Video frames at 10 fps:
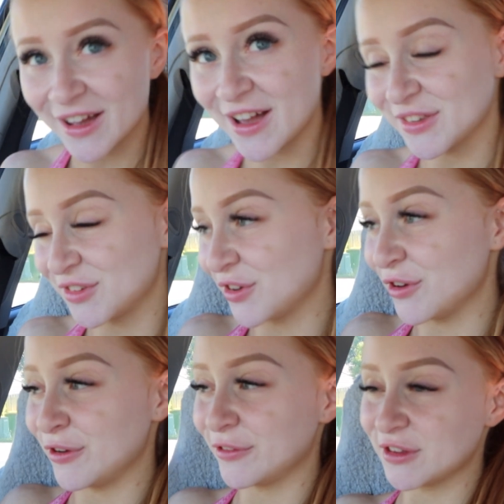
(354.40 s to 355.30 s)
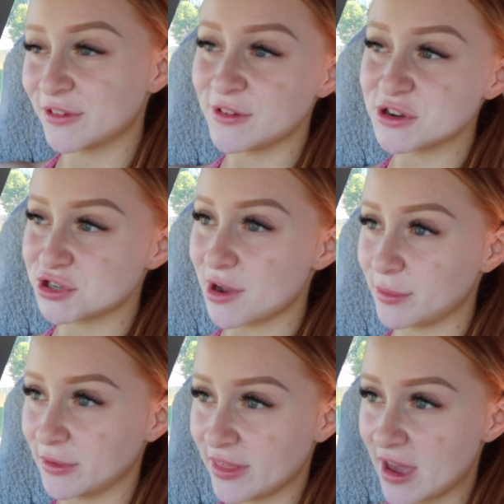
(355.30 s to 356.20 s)
guys, so just finished
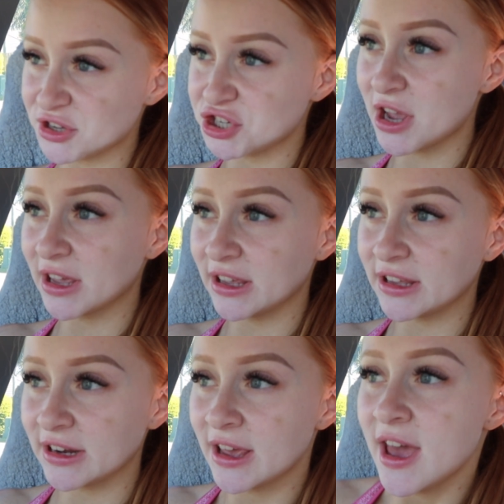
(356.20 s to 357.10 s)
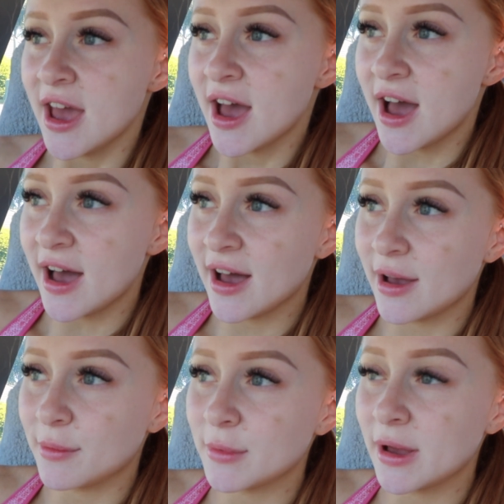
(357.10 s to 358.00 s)
up with that check-in.
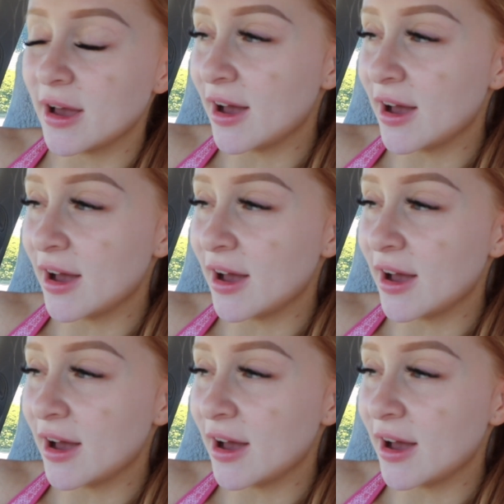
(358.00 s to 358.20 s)
So